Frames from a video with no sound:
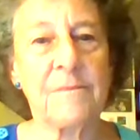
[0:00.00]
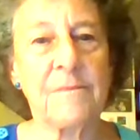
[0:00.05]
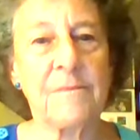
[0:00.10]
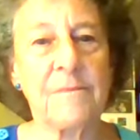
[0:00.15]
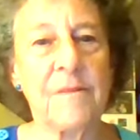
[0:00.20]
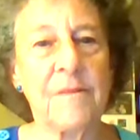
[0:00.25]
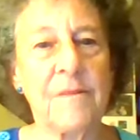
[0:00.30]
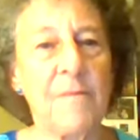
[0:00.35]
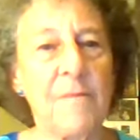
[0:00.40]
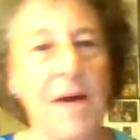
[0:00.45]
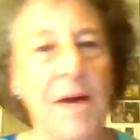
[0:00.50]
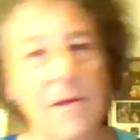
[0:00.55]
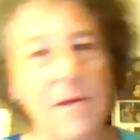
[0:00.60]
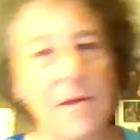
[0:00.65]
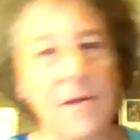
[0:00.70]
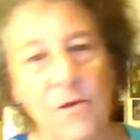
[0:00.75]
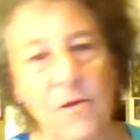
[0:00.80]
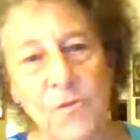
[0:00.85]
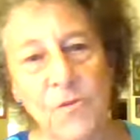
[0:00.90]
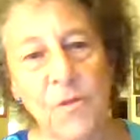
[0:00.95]
The mind
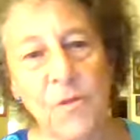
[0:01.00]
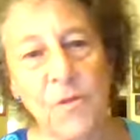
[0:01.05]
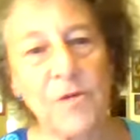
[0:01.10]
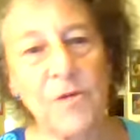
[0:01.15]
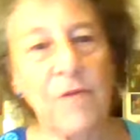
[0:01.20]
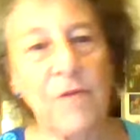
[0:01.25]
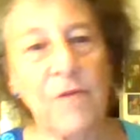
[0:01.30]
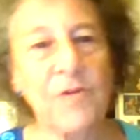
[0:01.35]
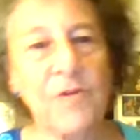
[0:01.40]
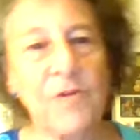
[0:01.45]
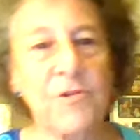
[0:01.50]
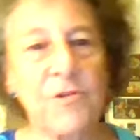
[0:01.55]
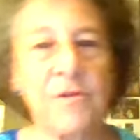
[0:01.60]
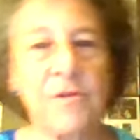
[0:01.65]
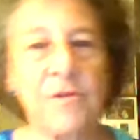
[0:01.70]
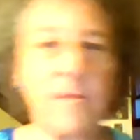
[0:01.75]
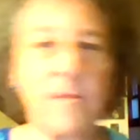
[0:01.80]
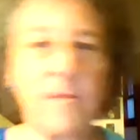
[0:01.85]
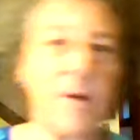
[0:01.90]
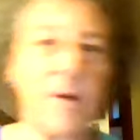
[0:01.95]
goes in one direction, the
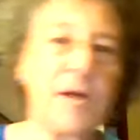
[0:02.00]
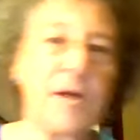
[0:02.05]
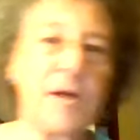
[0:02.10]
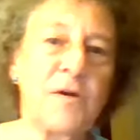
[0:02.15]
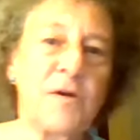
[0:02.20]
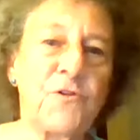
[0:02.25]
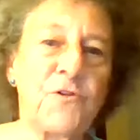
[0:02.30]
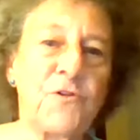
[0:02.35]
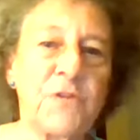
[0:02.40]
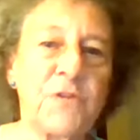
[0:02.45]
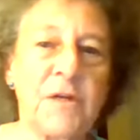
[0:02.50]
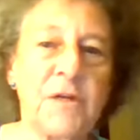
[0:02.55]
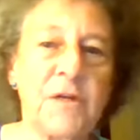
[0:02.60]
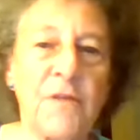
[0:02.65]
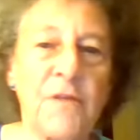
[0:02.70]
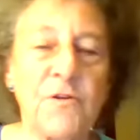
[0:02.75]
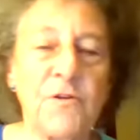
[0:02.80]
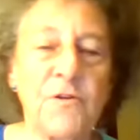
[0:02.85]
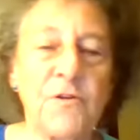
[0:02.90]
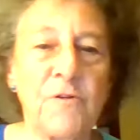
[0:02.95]
body goes in another
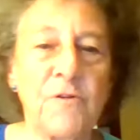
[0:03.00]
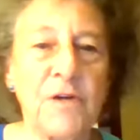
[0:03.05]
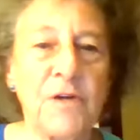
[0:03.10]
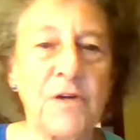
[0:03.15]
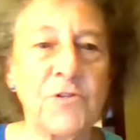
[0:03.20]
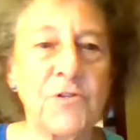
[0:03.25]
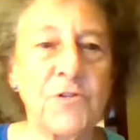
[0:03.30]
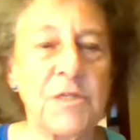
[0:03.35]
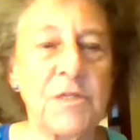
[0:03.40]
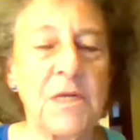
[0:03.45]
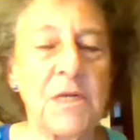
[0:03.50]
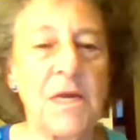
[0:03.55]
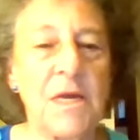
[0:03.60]
direction.